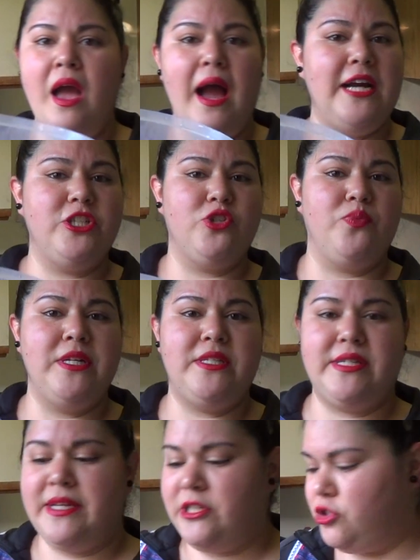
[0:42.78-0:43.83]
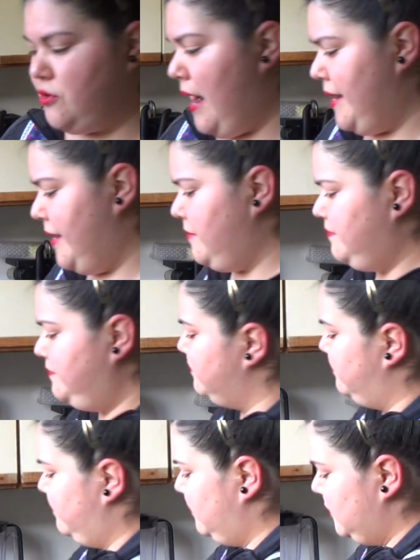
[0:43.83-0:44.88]
I just rinsed it and dried it.
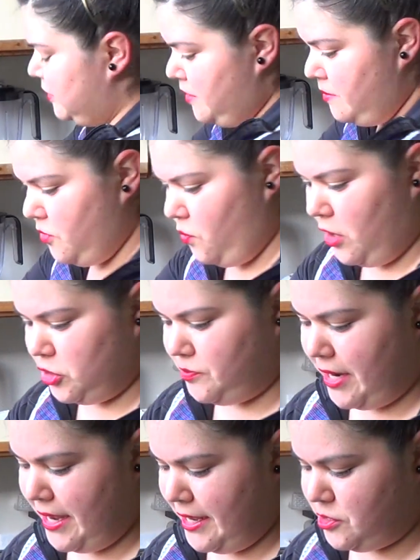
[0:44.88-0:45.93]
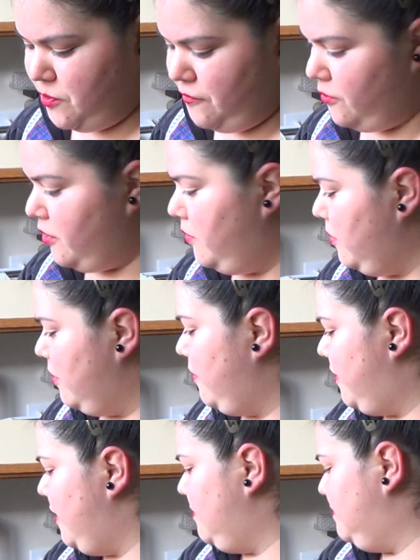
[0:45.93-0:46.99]
Let me wash my hands before I work
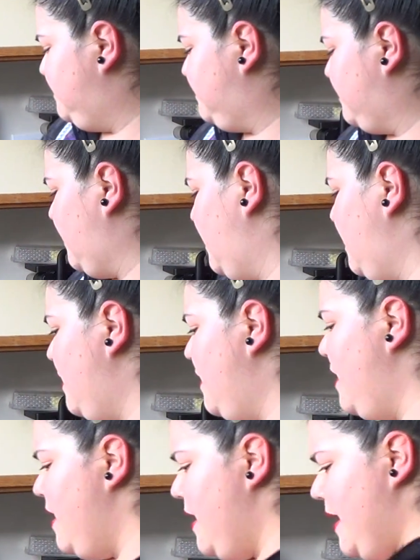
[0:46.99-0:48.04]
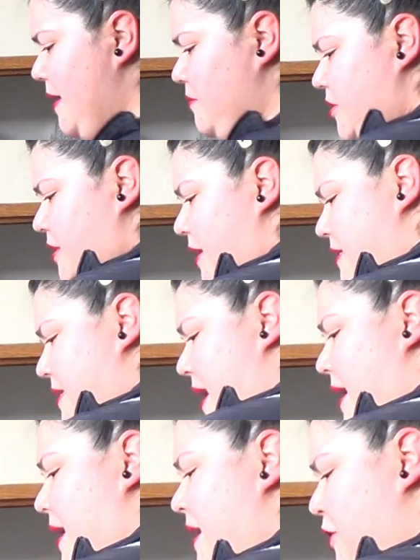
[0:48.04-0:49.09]
with it. And I'm just gonna
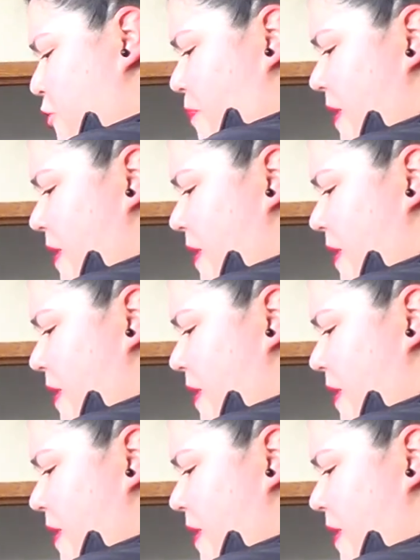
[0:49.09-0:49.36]
take each